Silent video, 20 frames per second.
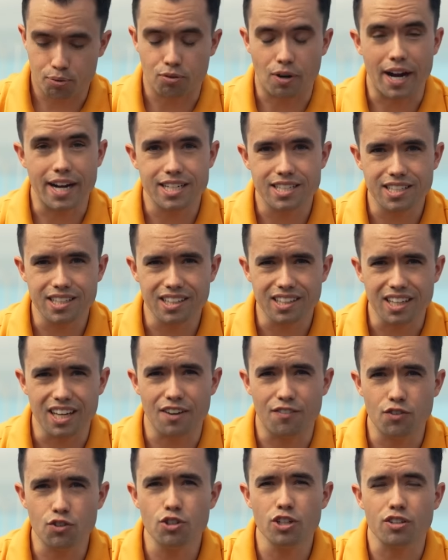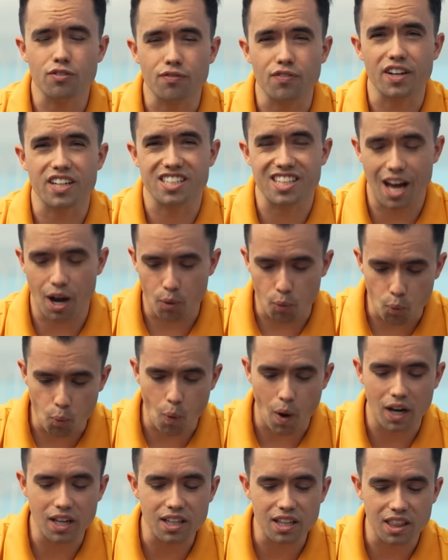pricing, if you just fix that
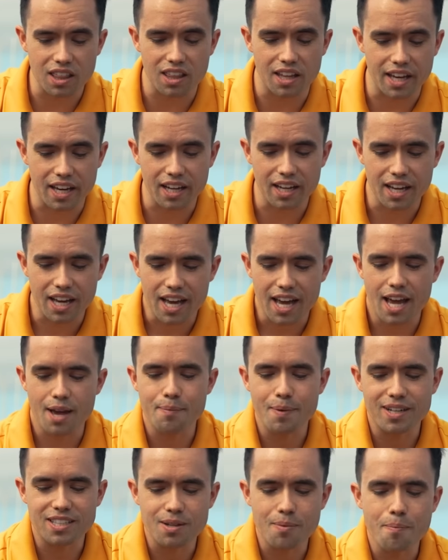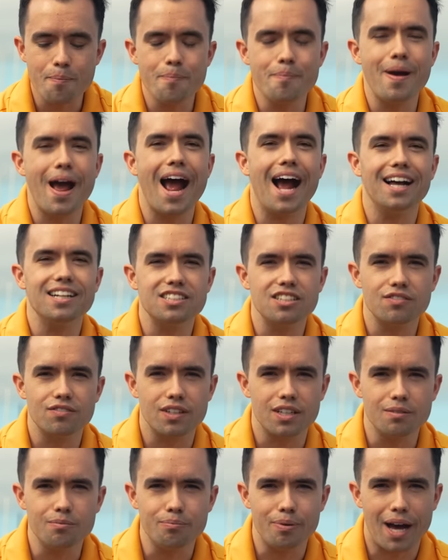one thing, it makes a massive
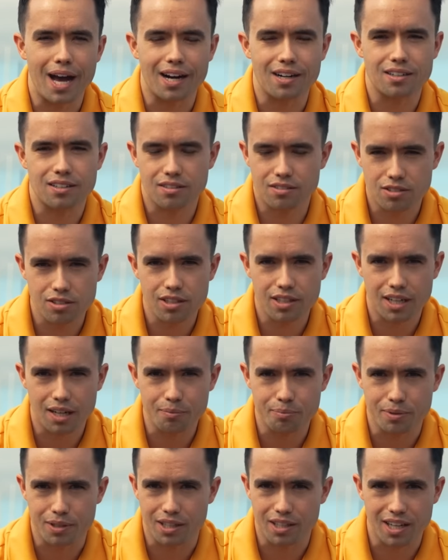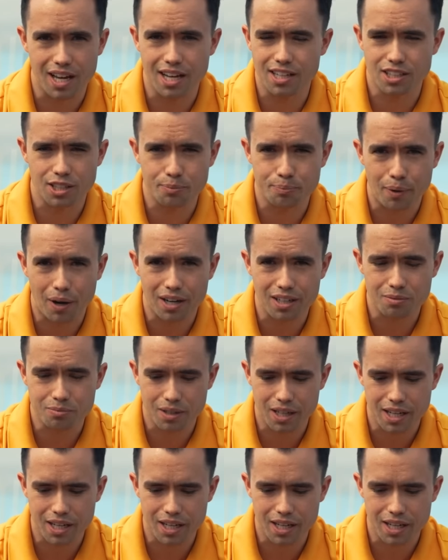impact to the company and to your bottom